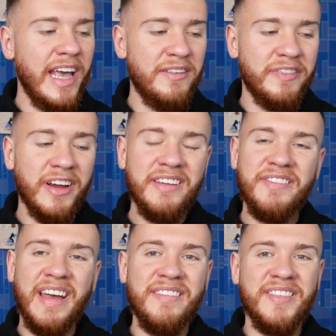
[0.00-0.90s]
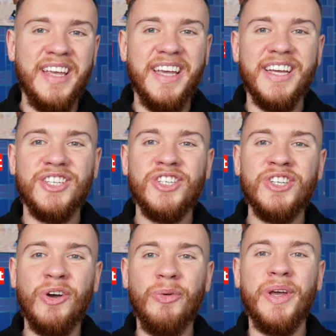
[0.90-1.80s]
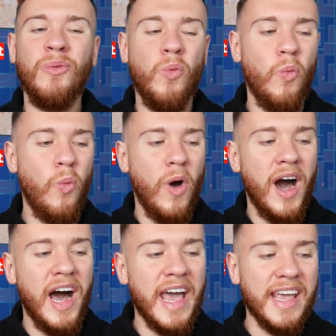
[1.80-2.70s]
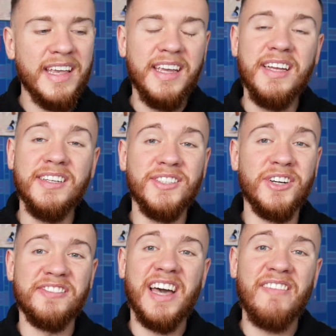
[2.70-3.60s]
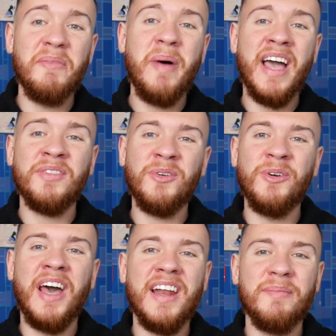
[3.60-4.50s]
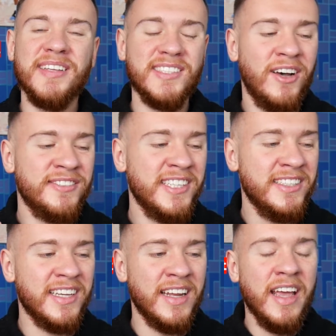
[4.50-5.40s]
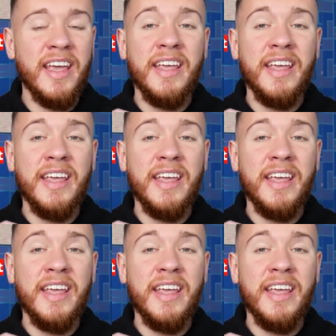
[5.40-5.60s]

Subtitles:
And Fred VanVleet is showing why he deserved to have the back thrown at him this offseason.